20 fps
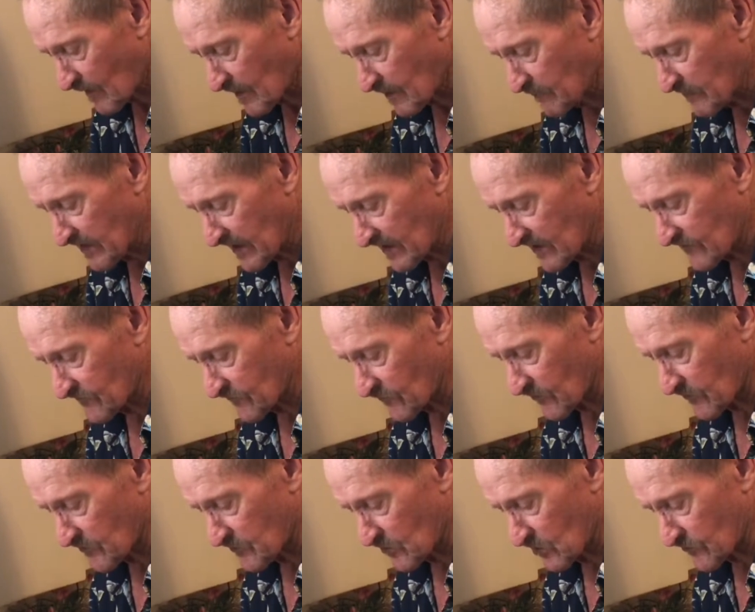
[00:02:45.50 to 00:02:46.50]
back and
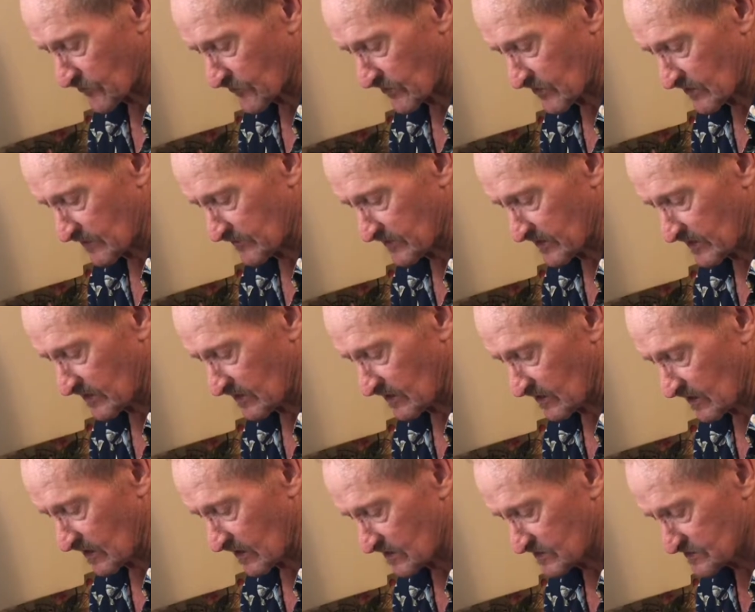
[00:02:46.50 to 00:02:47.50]
forth motion, I'm getting a
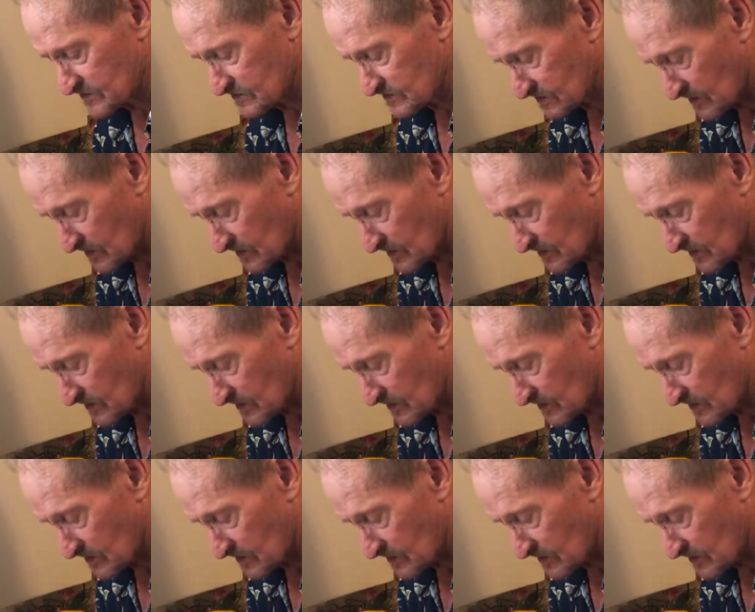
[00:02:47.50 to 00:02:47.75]
lot of juice